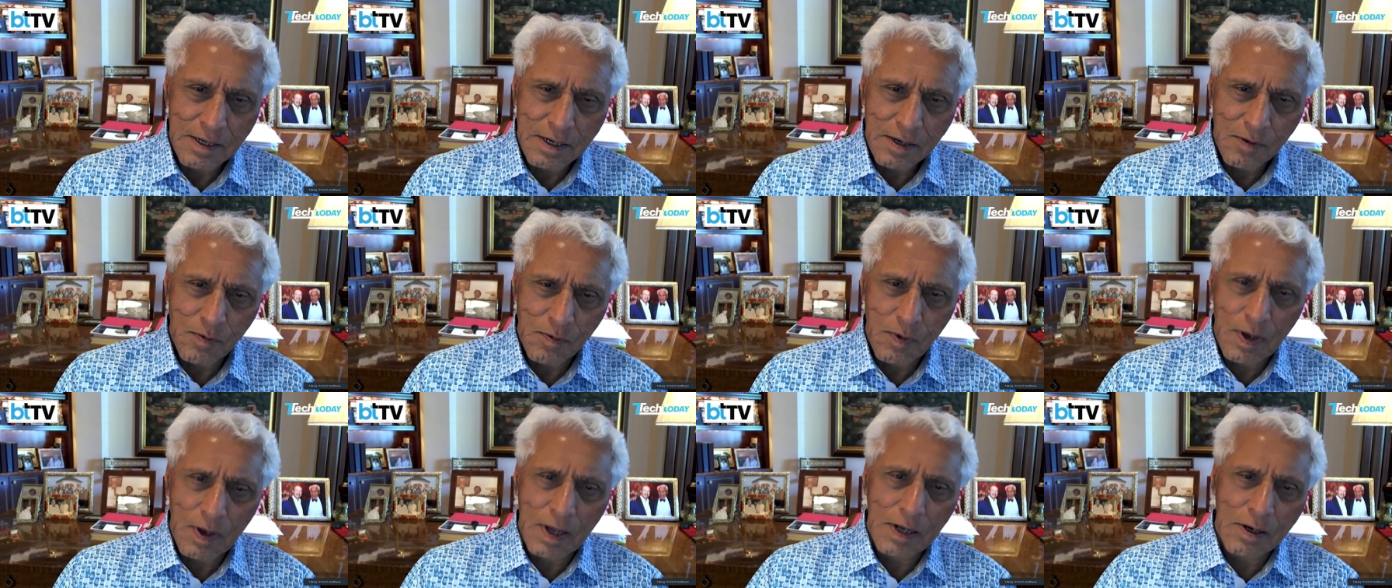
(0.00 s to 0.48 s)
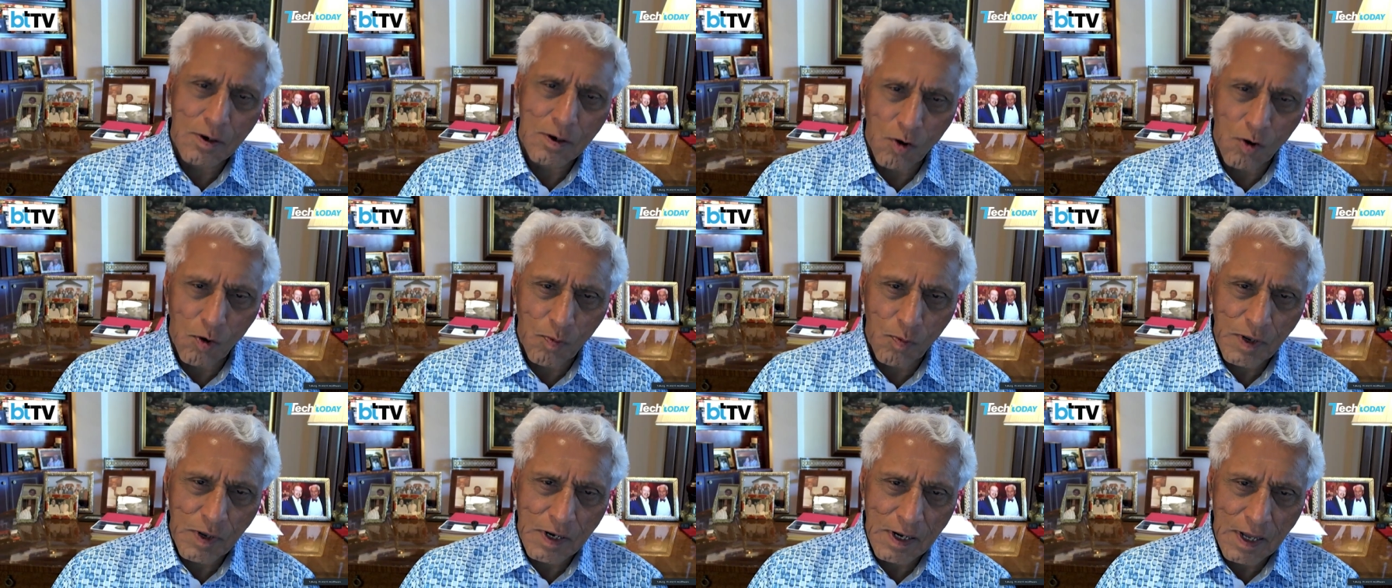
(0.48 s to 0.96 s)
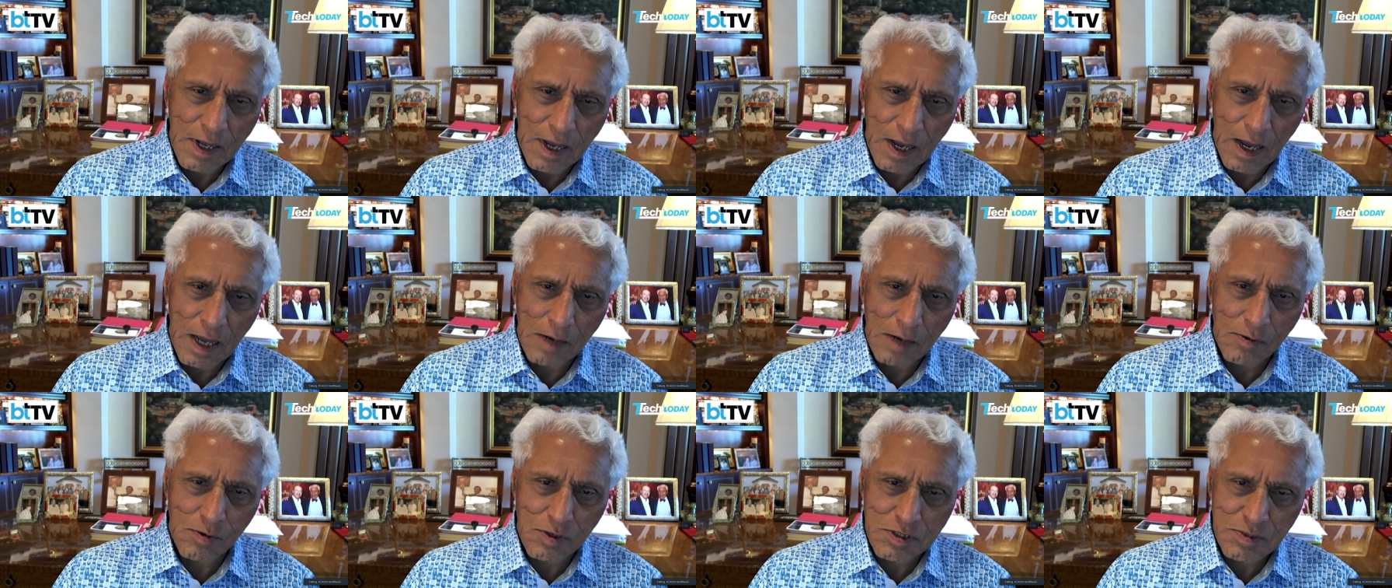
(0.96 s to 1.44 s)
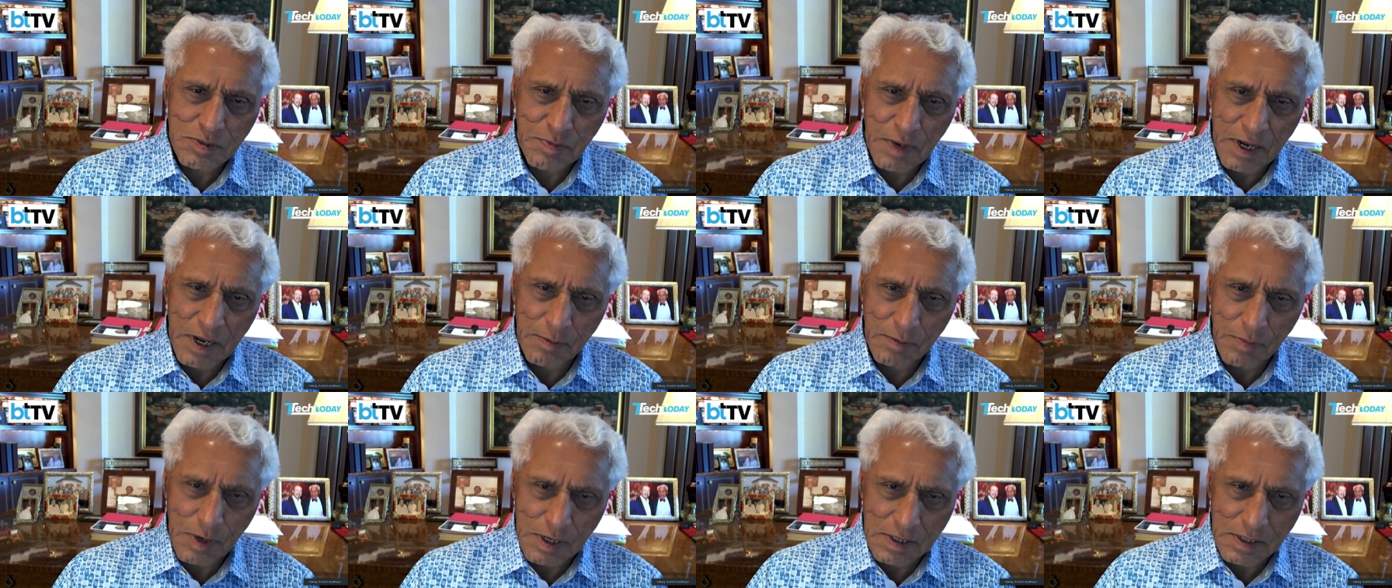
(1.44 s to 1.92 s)
when OpenAI was
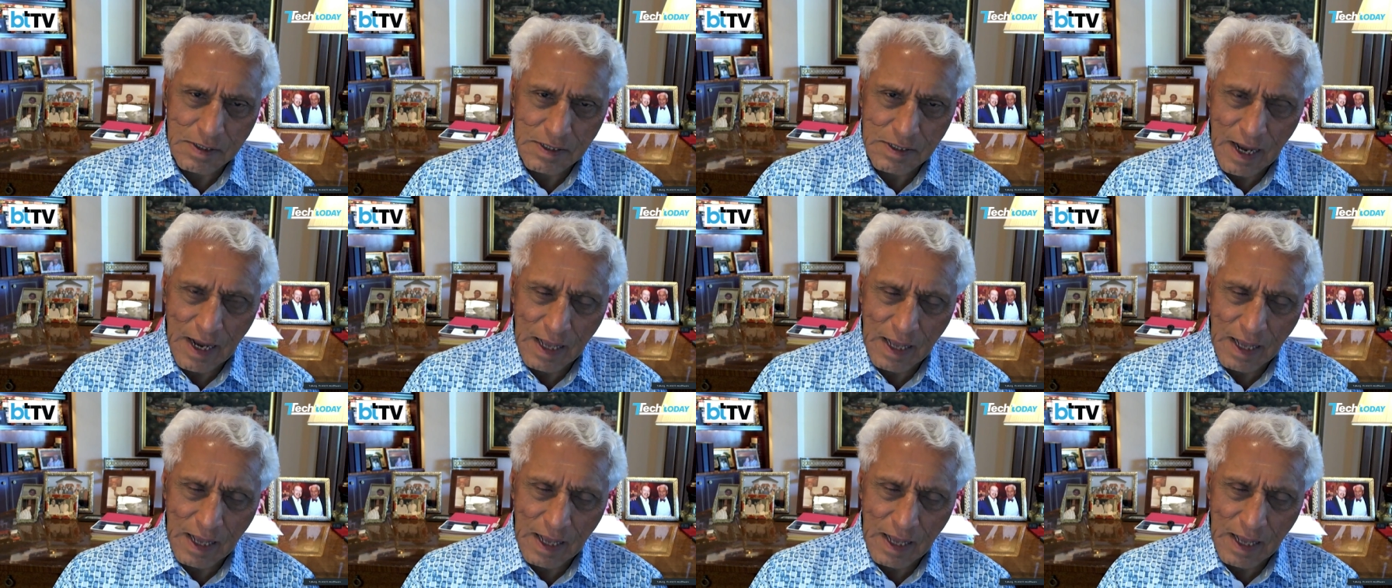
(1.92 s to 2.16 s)
being built.